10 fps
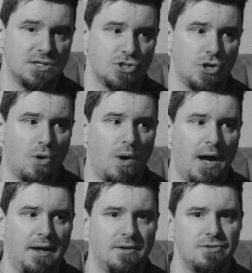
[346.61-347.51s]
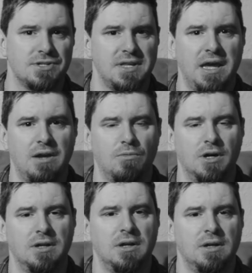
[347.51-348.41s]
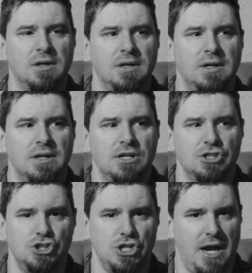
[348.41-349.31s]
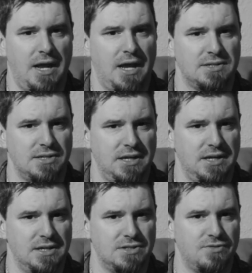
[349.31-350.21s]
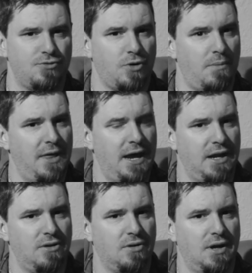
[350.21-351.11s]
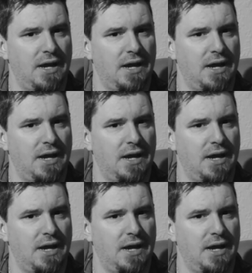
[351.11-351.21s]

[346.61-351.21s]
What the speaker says: So I understand what Gen X is from that era.